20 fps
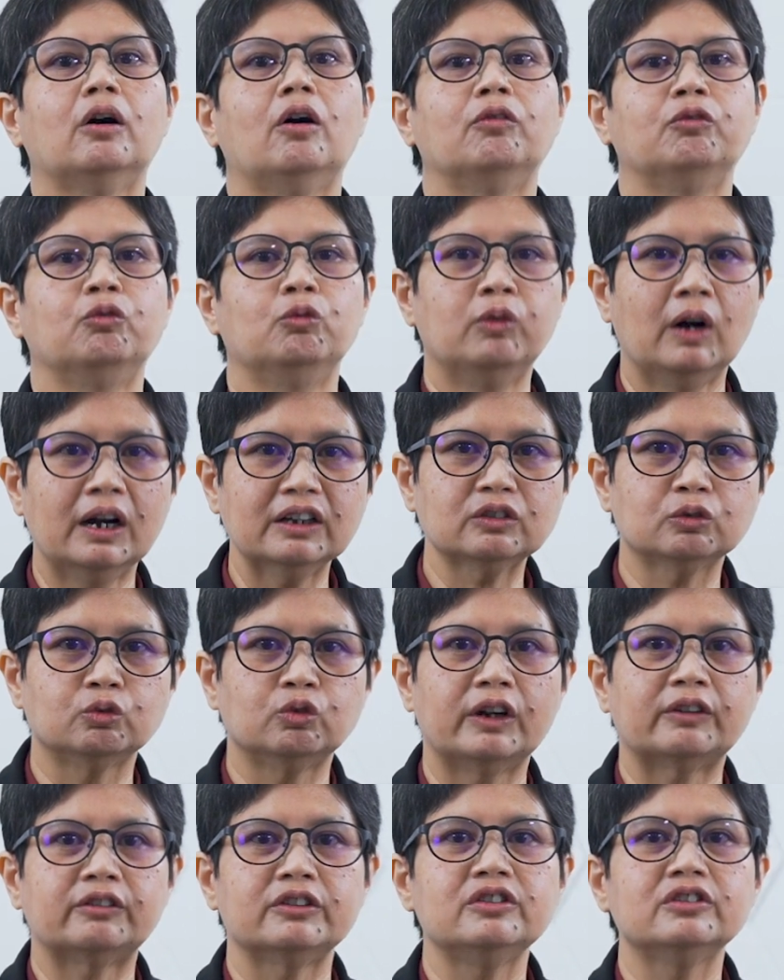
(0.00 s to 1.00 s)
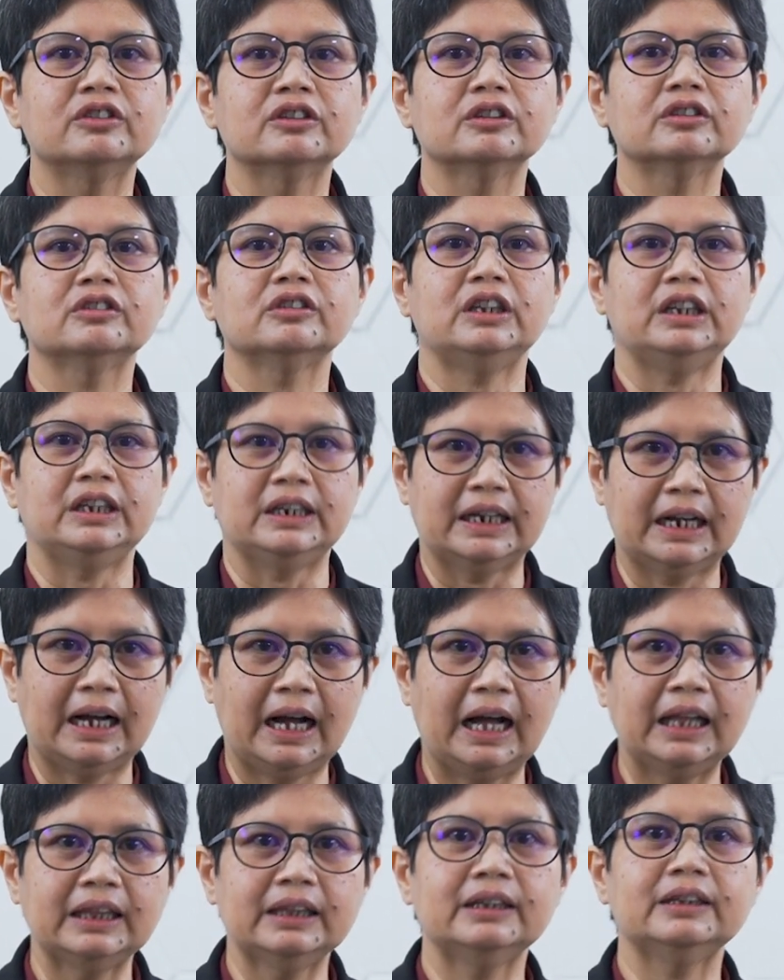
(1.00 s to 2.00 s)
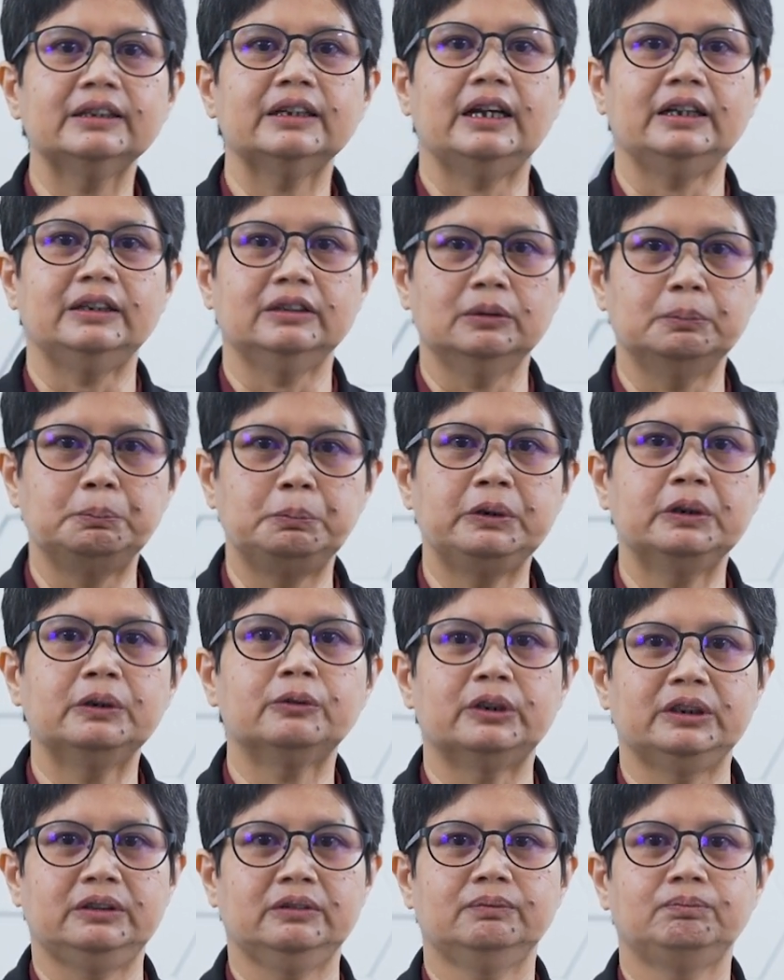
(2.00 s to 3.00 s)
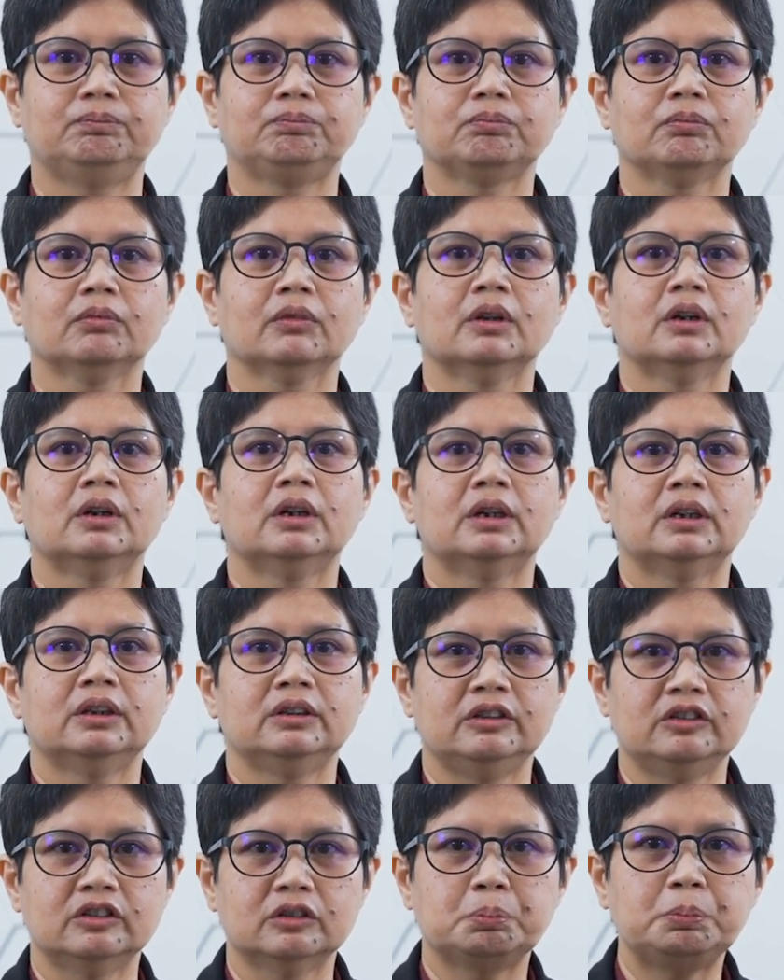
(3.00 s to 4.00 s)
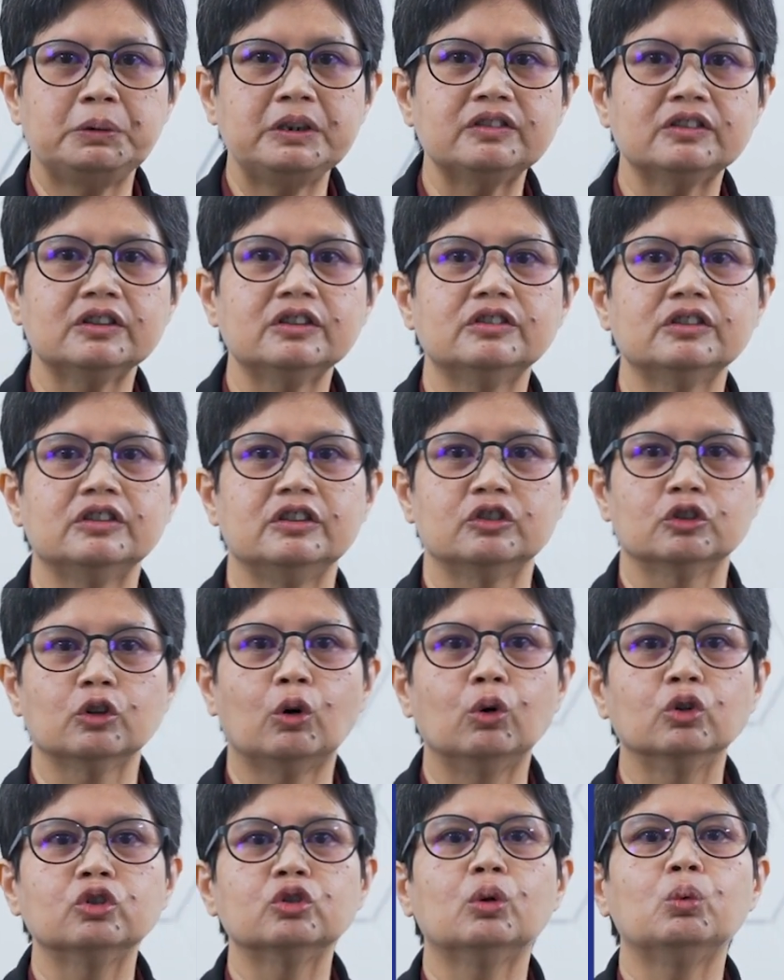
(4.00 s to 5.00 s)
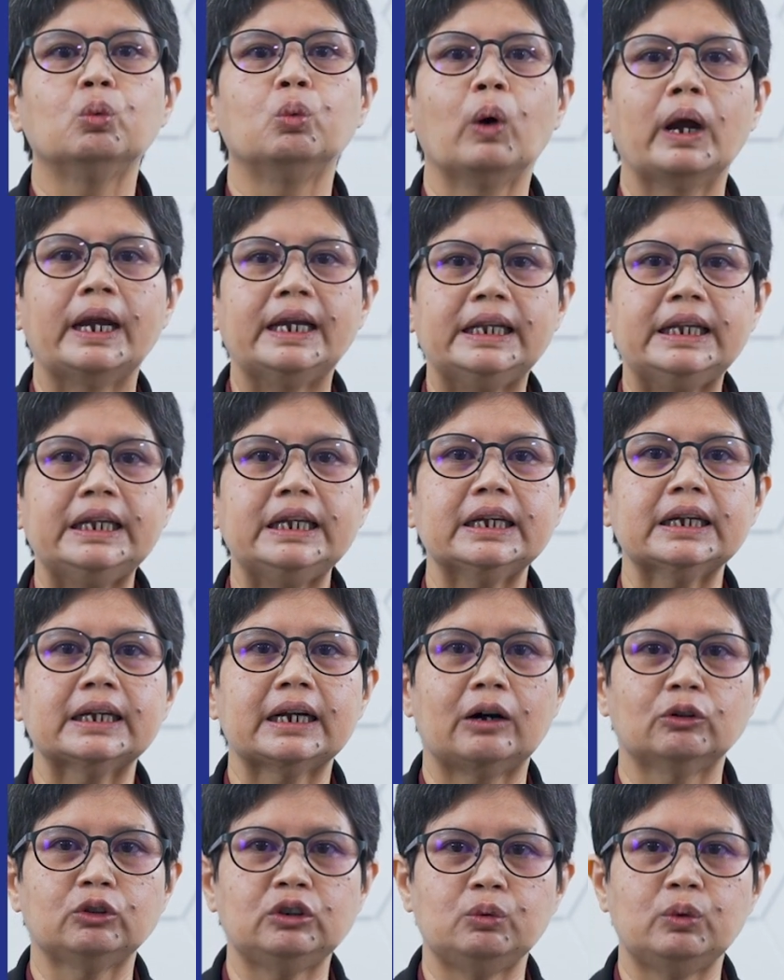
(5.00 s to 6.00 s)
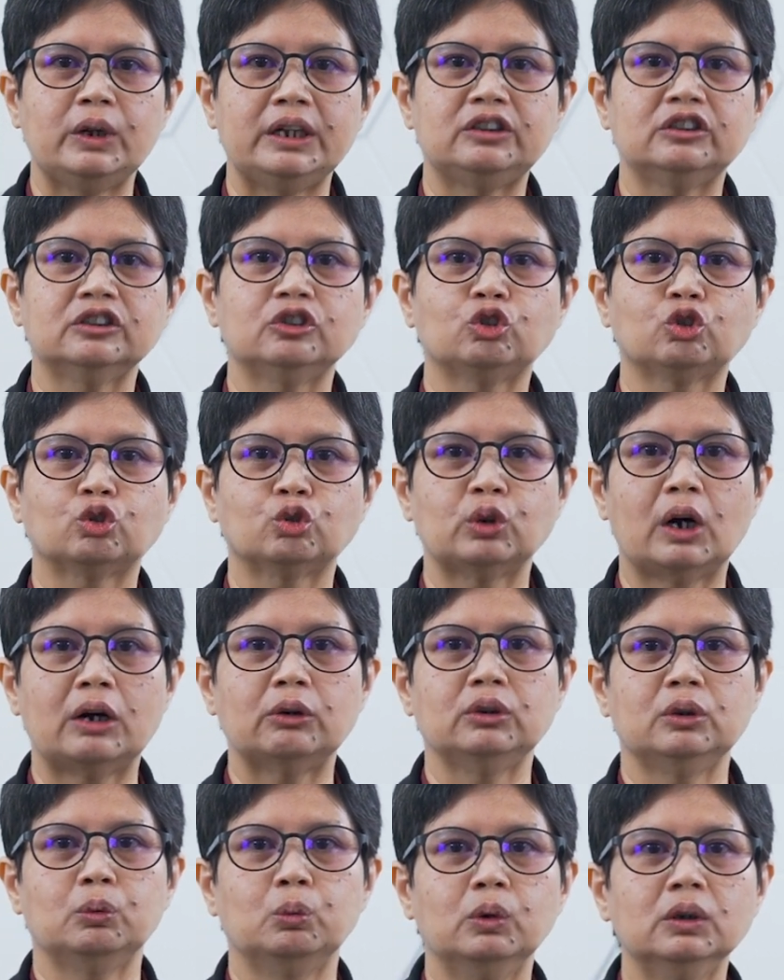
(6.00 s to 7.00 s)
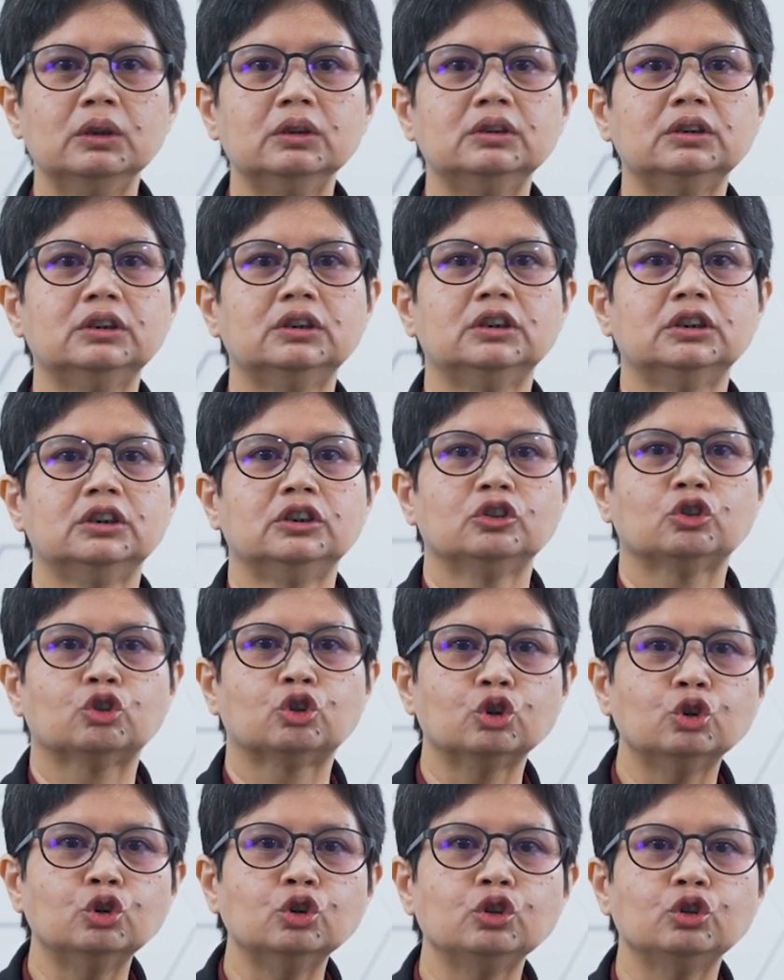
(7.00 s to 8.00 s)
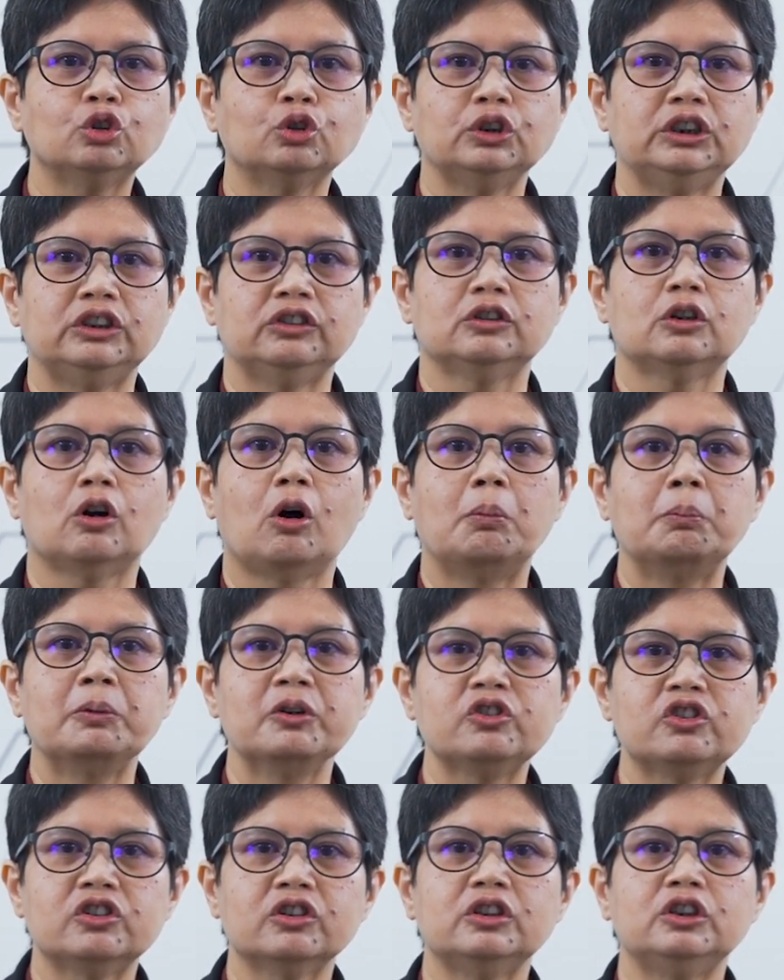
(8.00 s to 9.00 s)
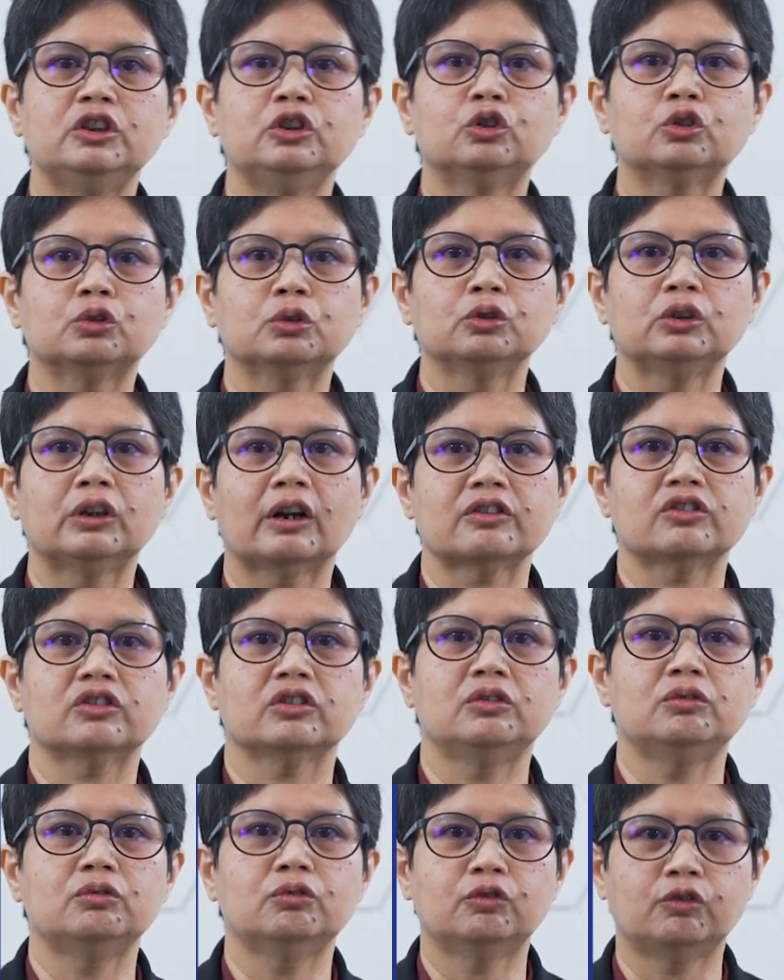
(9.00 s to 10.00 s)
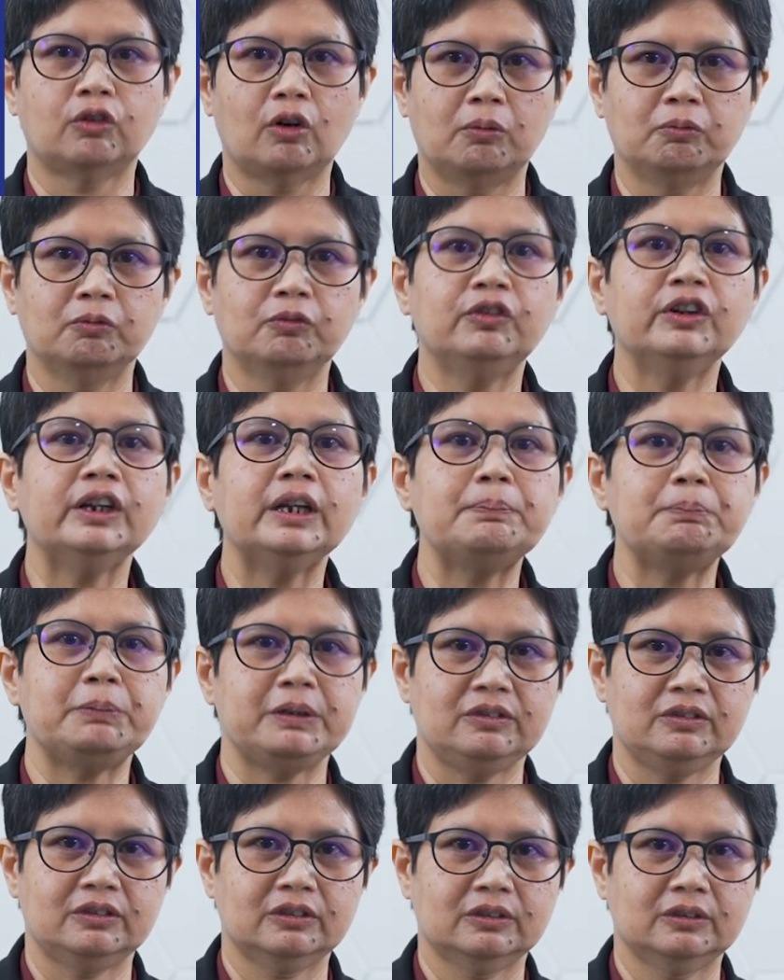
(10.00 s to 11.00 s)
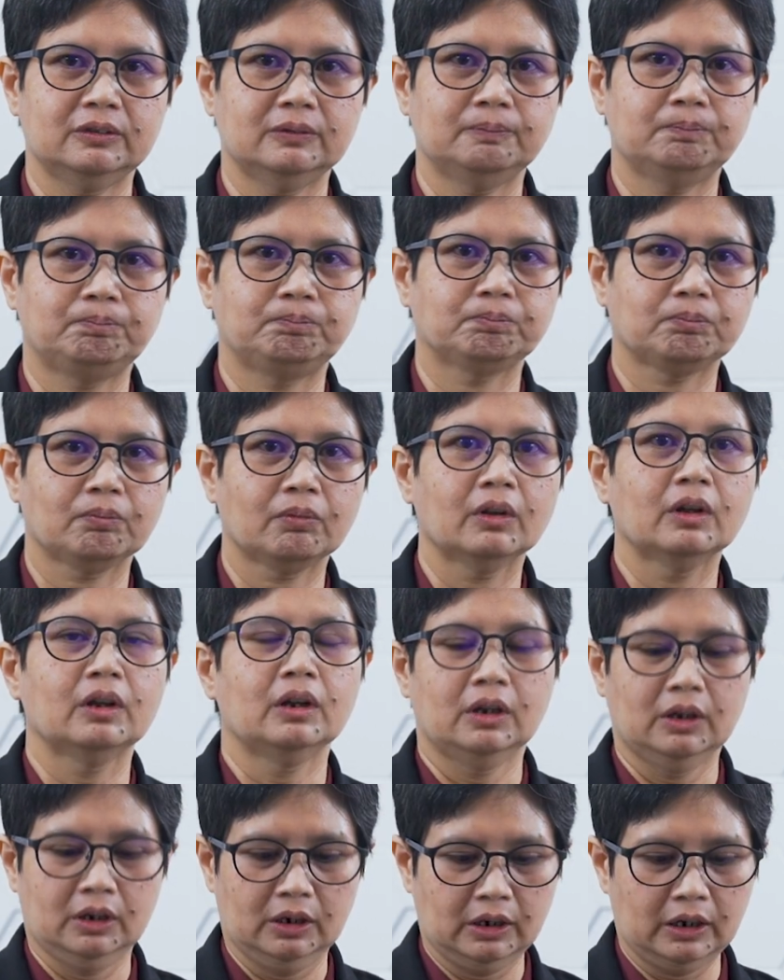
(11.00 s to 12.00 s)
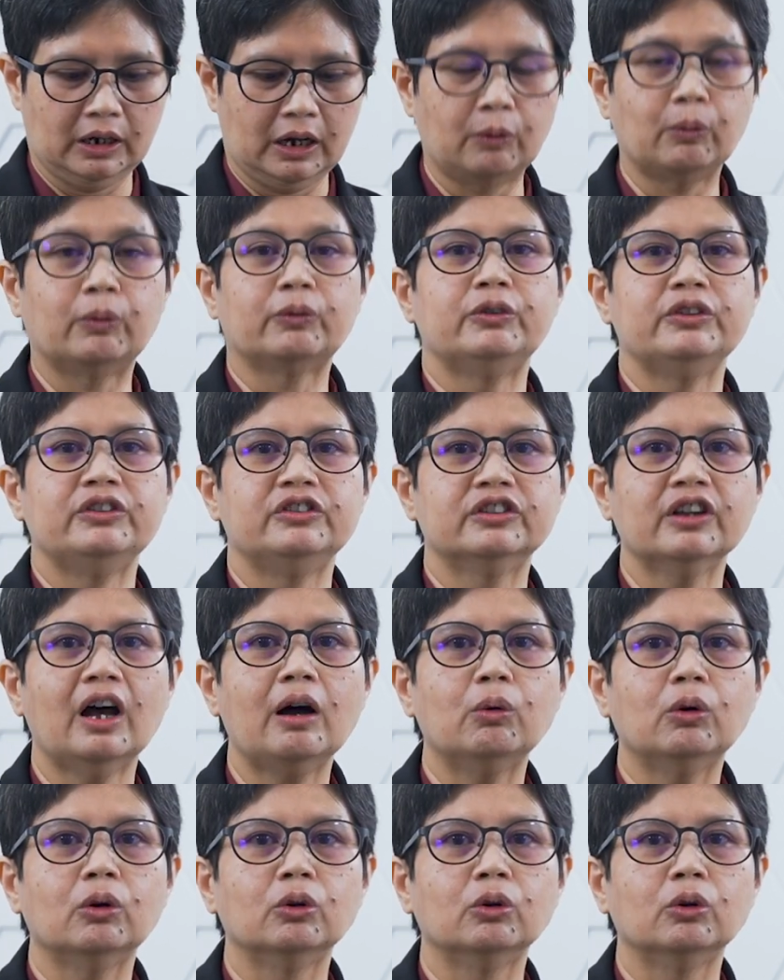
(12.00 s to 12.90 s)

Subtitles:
of vast variances in color and appearance. This species is also widely cultivated throughout the world true to its commercial introduction from Philippines. Our result